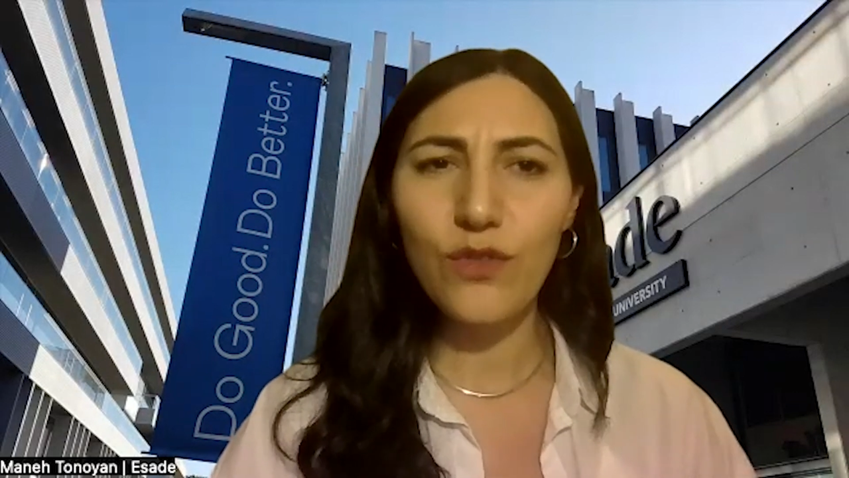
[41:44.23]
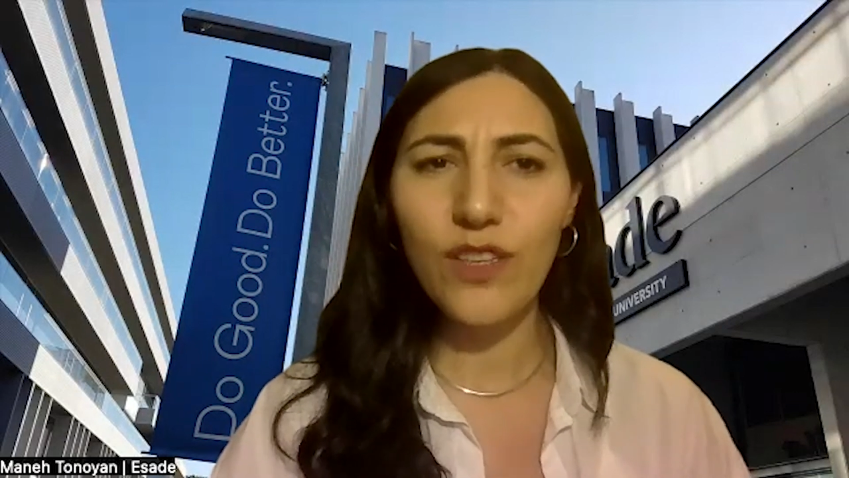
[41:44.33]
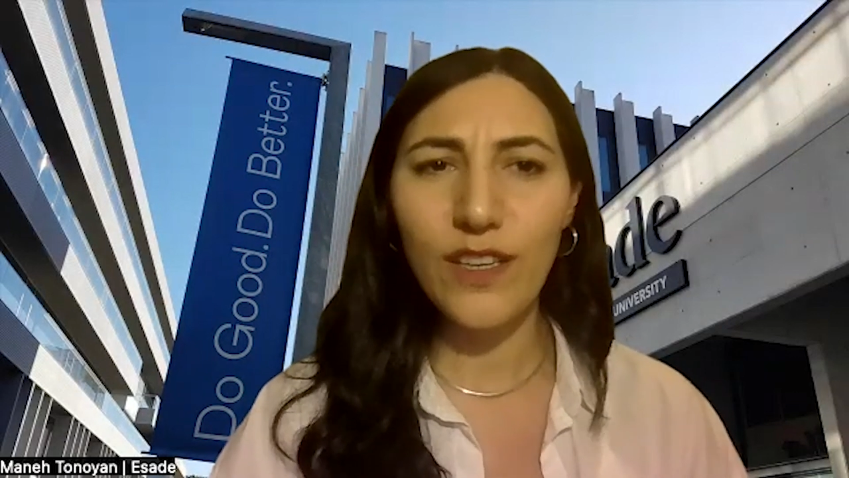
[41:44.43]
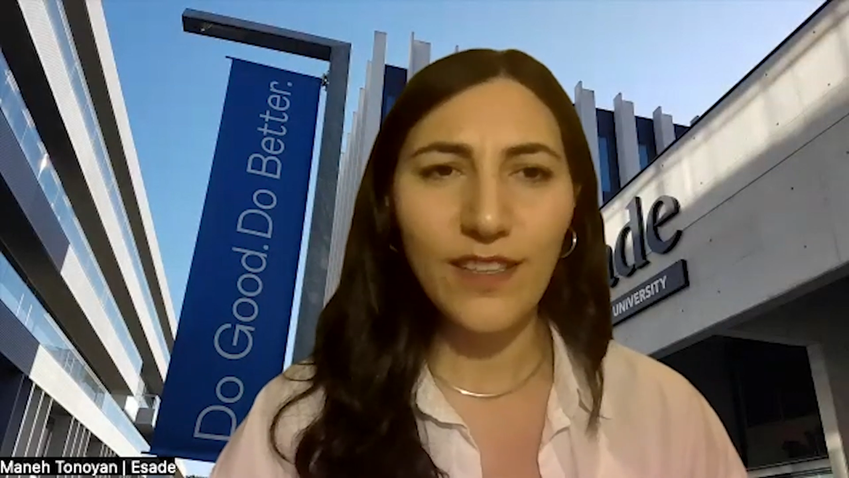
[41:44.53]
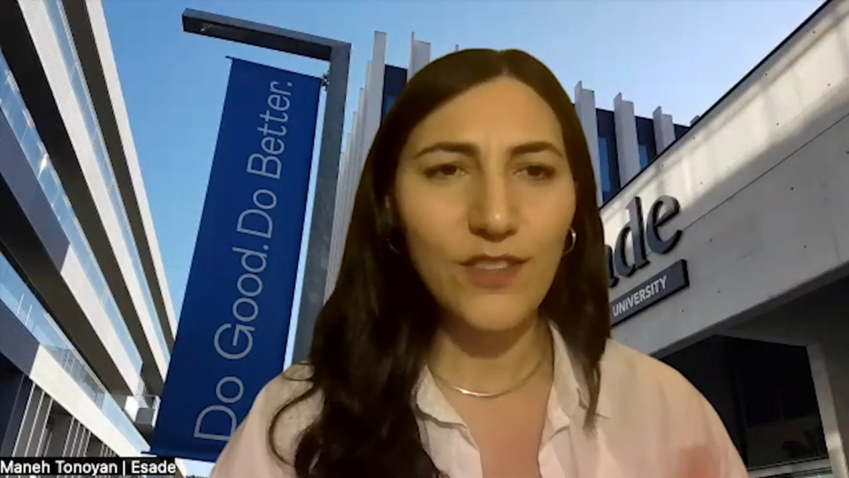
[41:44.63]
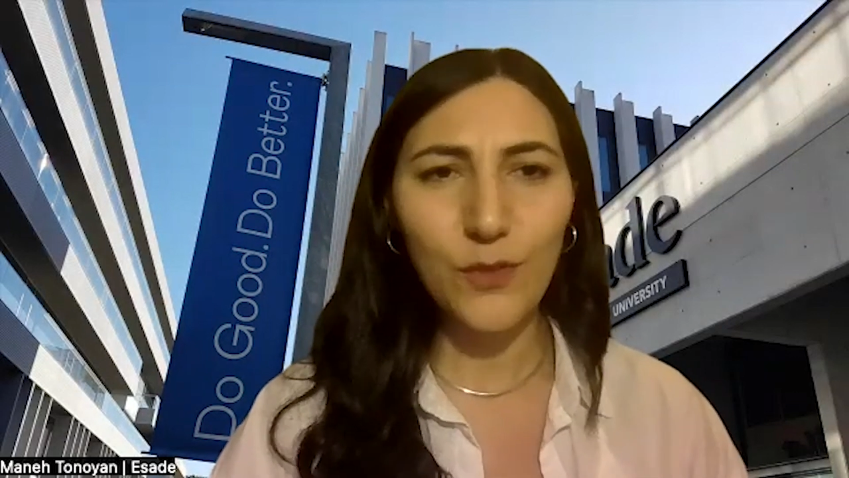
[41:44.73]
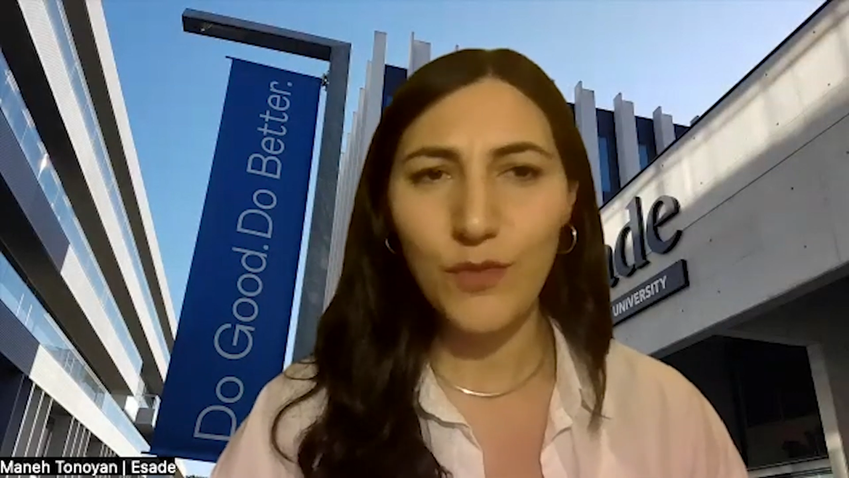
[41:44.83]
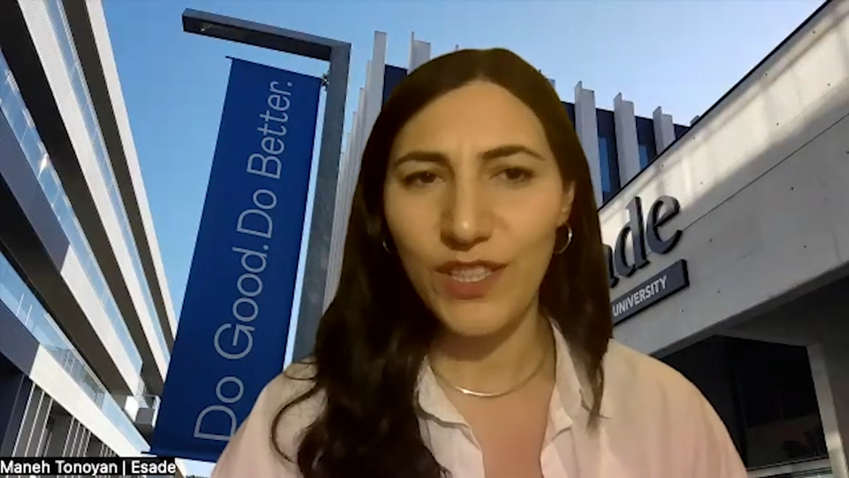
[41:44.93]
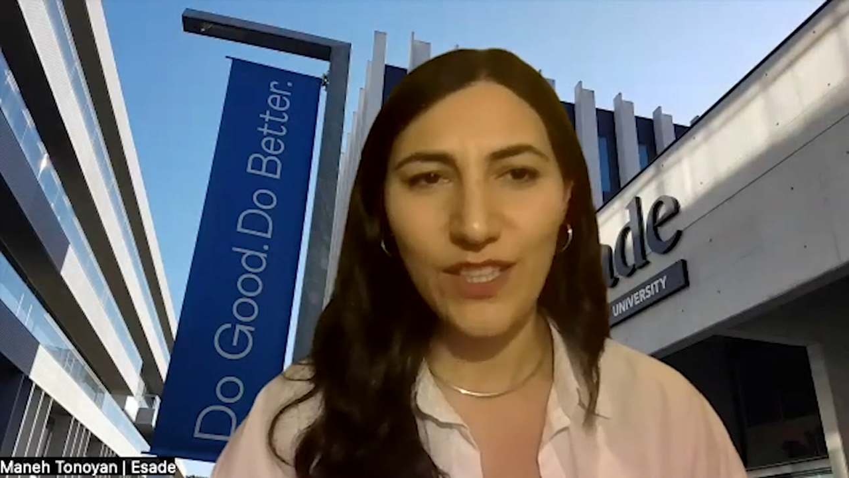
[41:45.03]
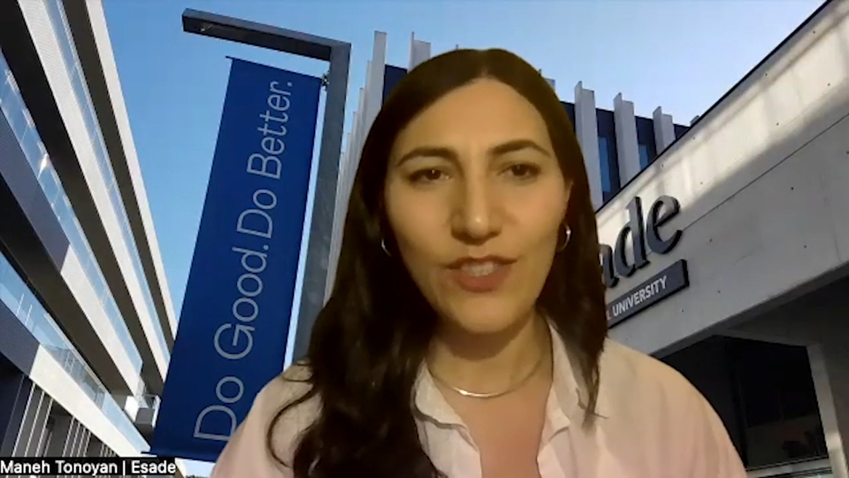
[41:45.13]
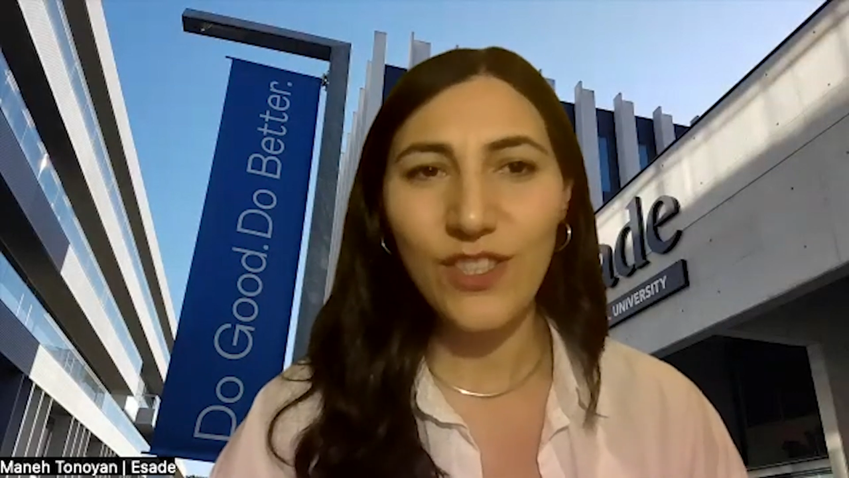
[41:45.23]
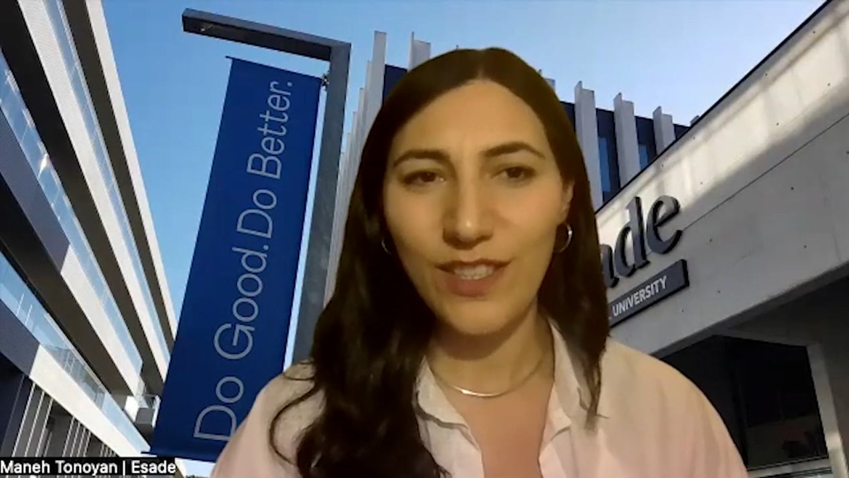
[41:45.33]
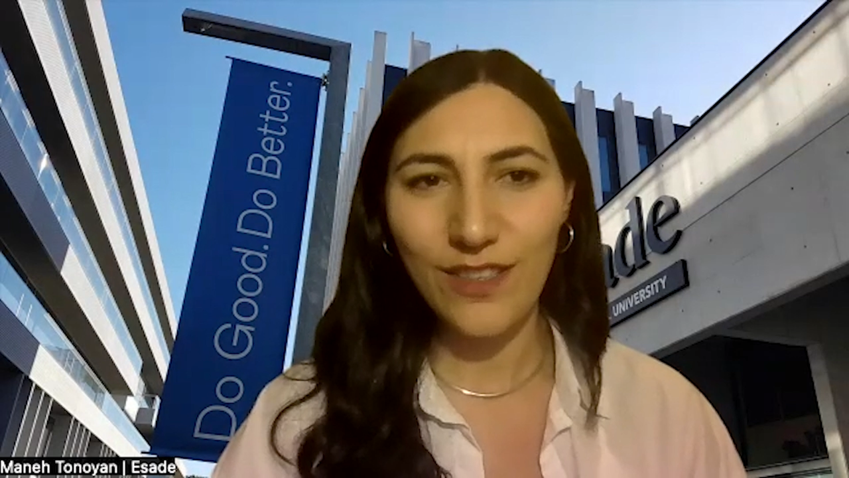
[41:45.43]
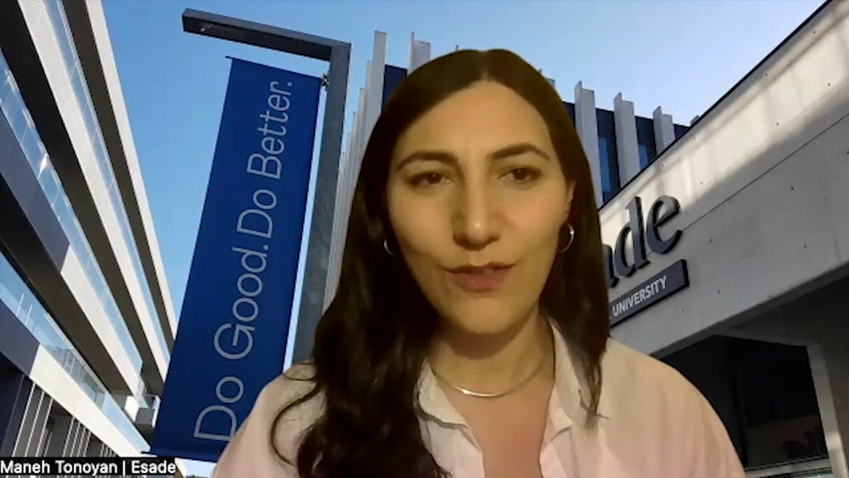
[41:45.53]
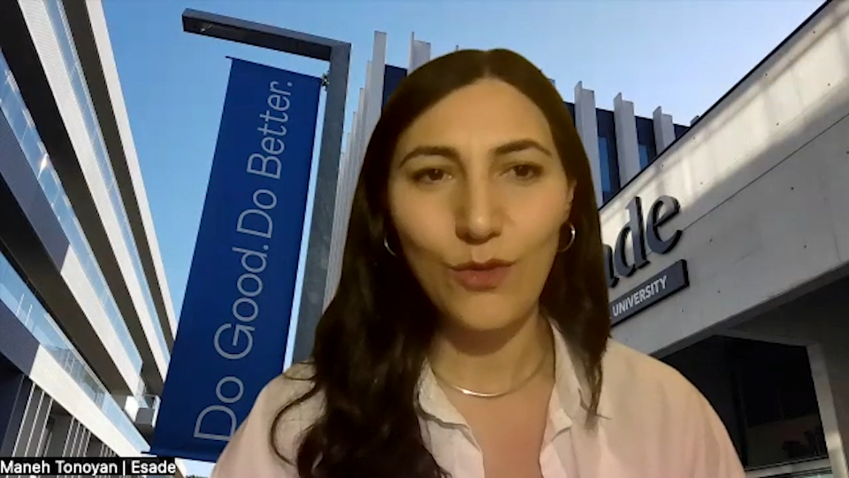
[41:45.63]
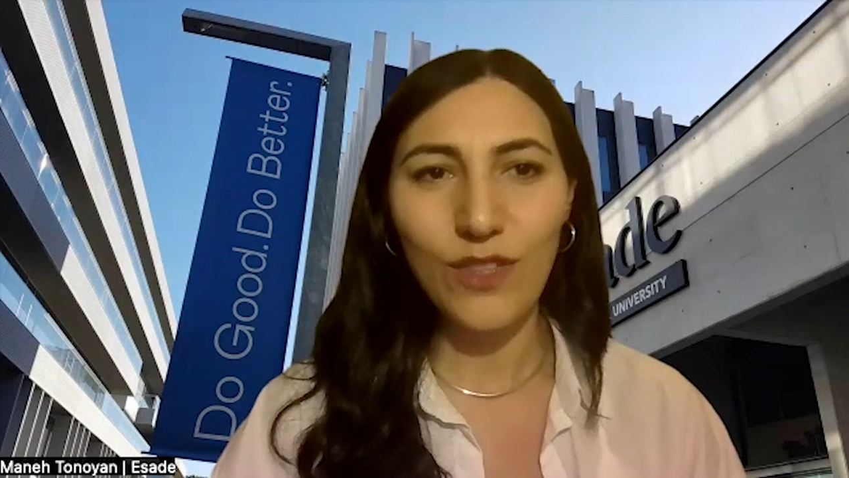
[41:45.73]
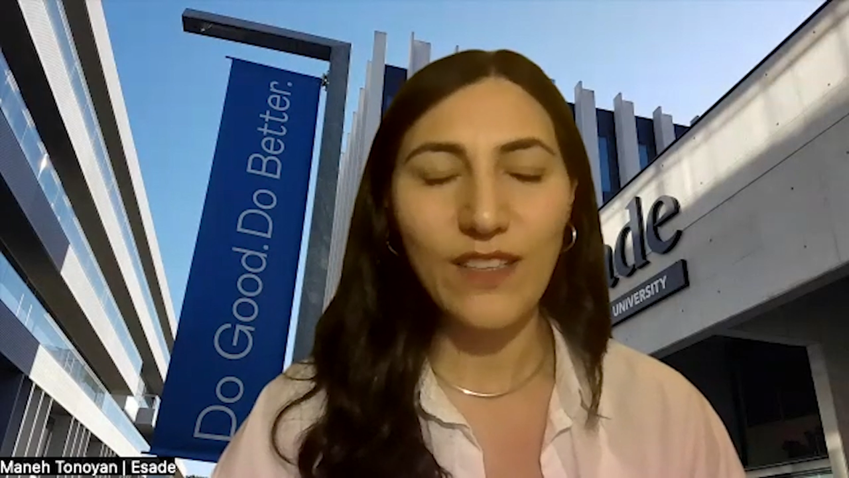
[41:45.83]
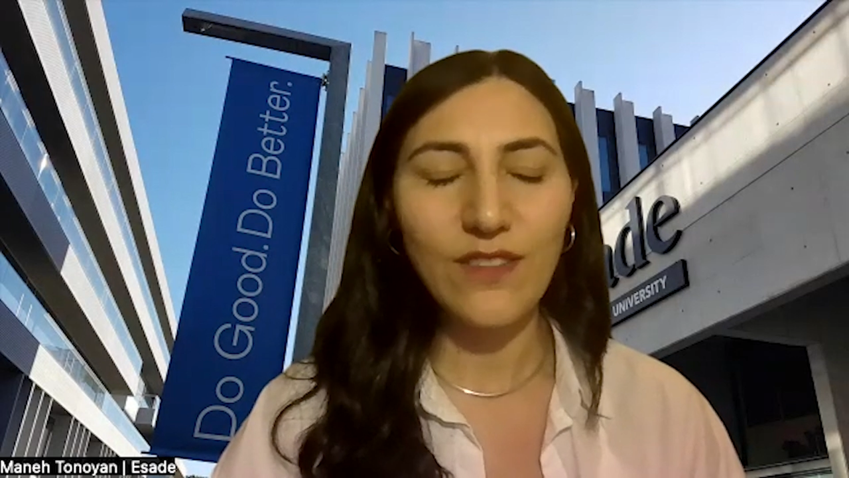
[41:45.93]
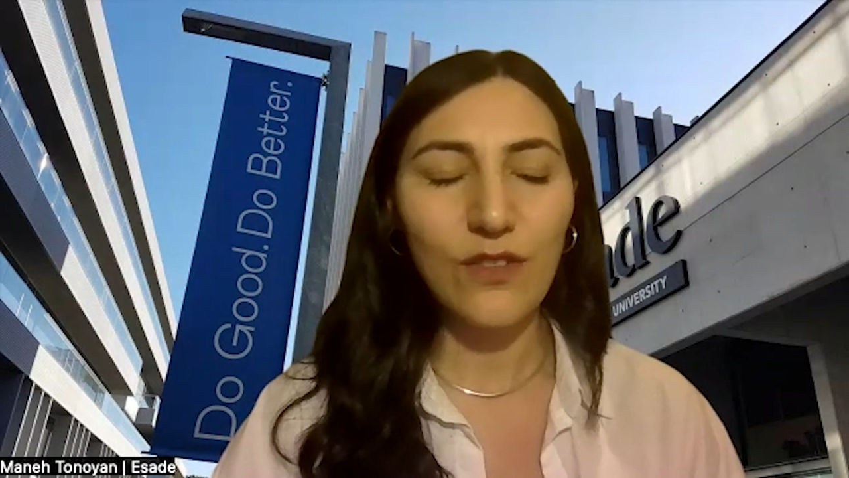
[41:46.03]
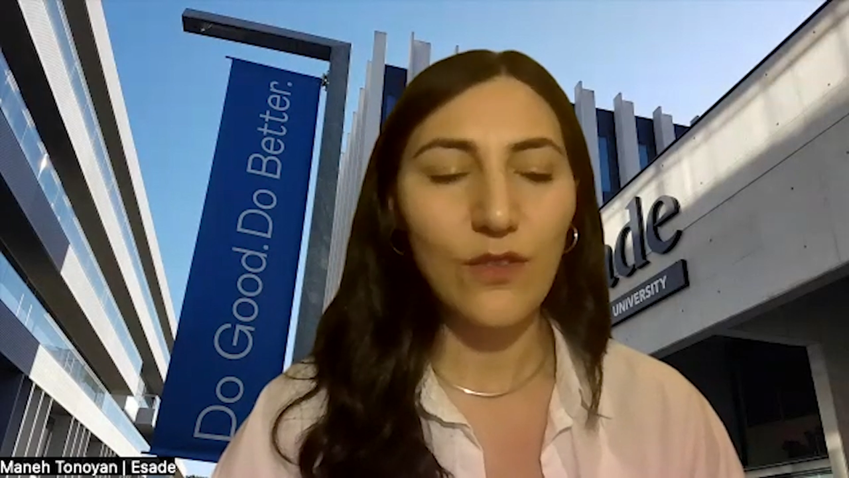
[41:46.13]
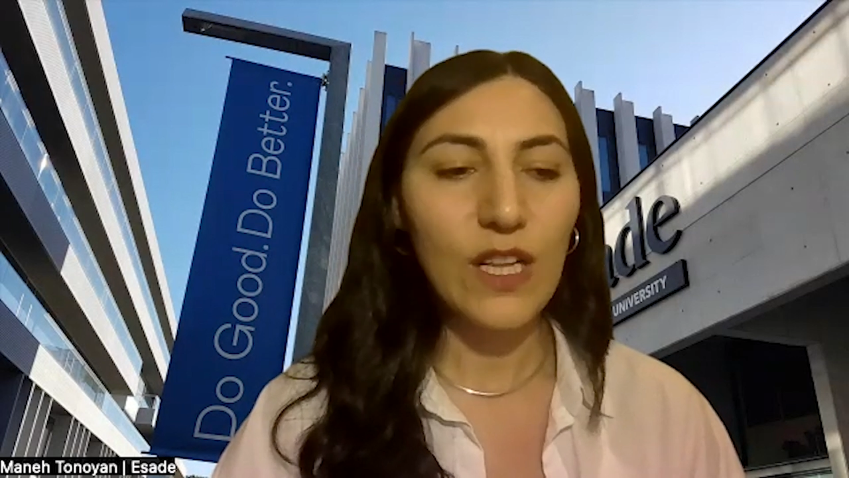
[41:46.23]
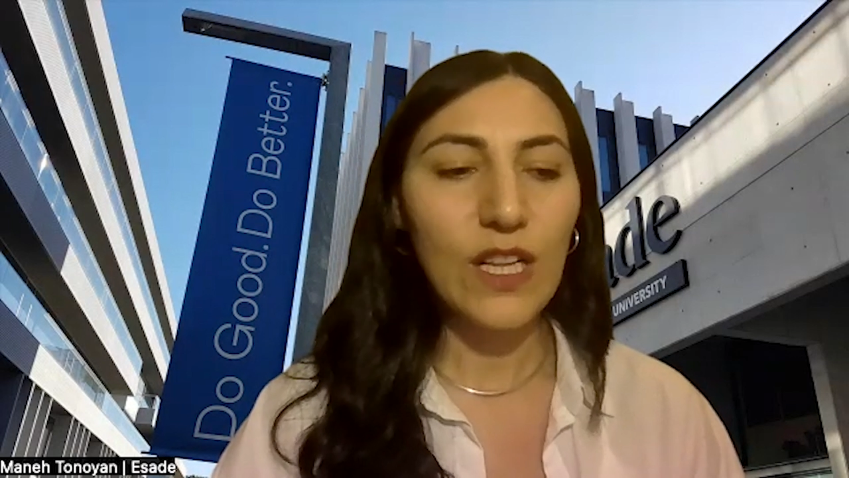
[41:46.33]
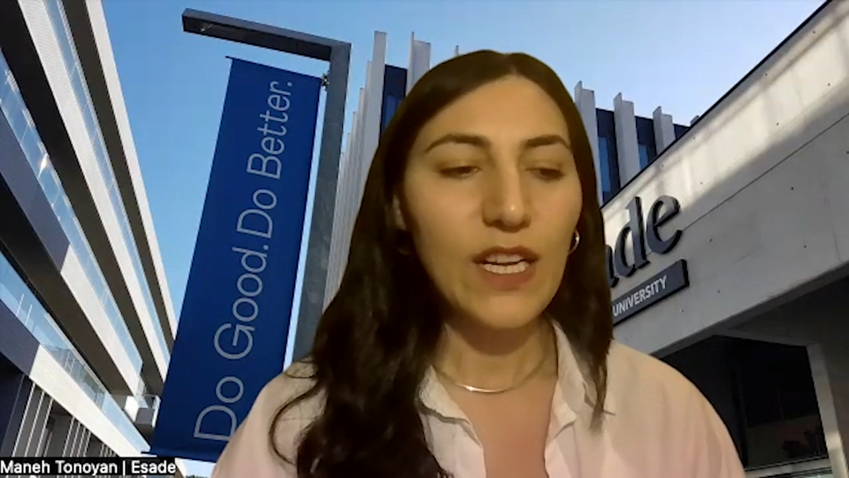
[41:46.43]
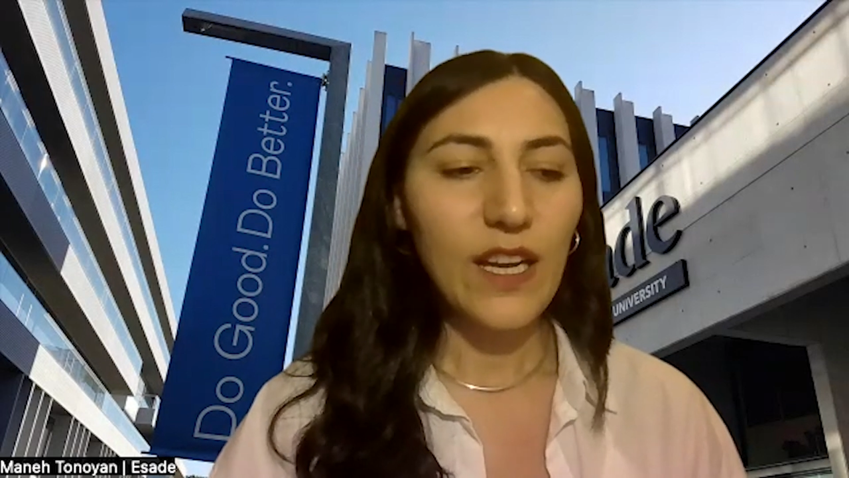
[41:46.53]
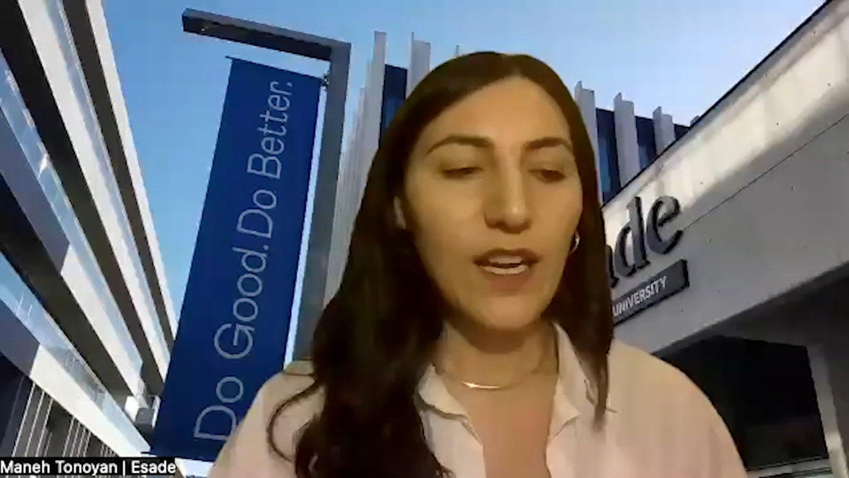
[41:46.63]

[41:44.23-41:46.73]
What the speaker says: We do the interpretation and all that, so